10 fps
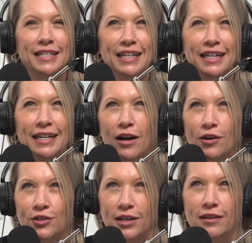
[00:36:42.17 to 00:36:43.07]
see
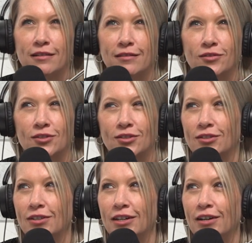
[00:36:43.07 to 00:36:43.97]
ourselves,
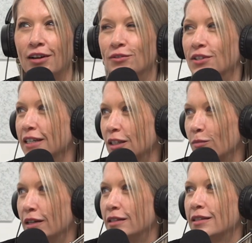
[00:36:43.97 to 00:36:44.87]
6
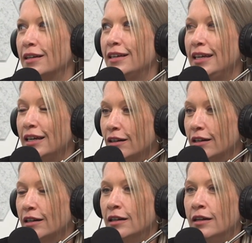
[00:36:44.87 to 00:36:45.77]
months, a
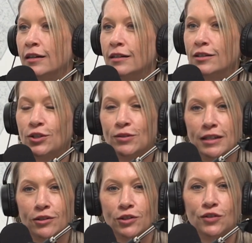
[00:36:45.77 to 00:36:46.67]
year, 2
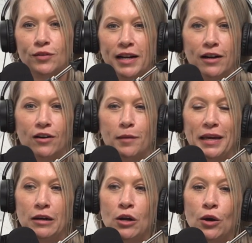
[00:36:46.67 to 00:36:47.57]
years from now? I
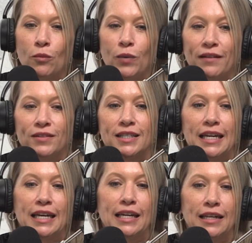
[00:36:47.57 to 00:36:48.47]
mean, we've
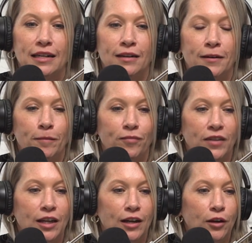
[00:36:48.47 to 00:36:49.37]
seen,
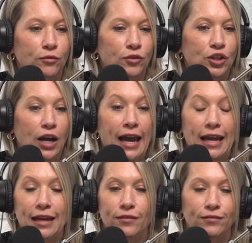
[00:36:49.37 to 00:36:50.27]

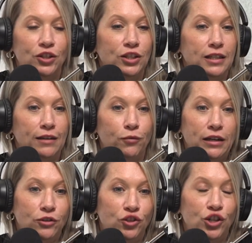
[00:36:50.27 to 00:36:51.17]
just if
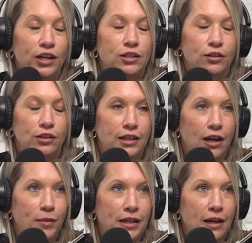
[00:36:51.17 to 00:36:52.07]
we just looked at
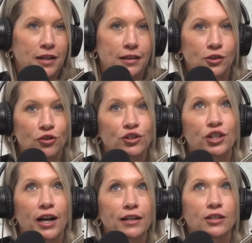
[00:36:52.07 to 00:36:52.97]
LBW, the
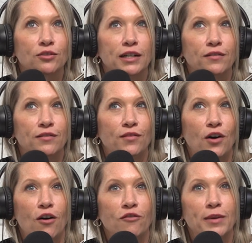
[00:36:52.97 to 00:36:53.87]
trajectory of
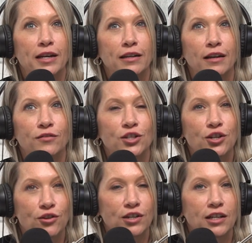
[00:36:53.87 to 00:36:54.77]
involvement of
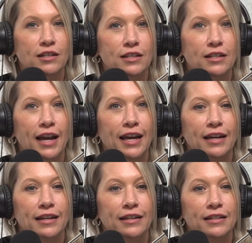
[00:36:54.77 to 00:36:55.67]
students
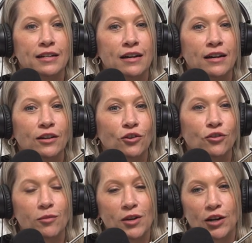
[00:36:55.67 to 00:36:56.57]
and
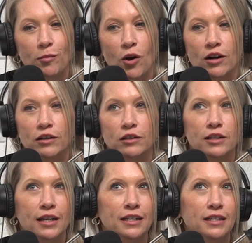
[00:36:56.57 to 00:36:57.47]
your community
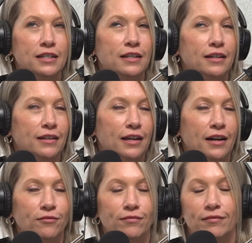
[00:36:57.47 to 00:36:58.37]
partners, it's,
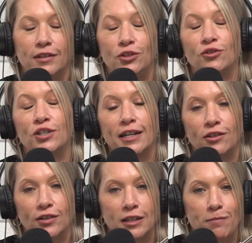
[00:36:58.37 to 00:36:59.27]
the
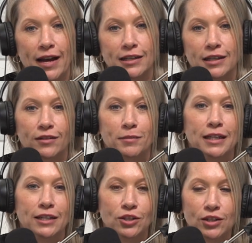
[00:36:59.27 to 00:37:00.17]
trajectory is massive. I
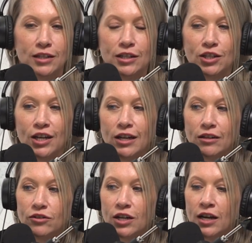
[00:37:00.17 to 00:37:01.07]
mean, it's
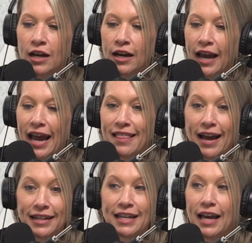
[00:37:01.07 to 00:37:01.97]
huge. And
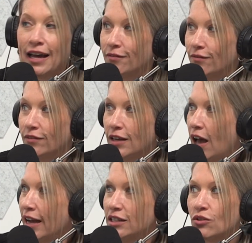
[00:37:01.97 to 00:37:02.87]
that's kind of
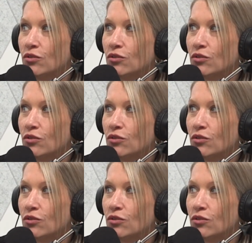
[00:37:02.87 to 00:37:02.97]
high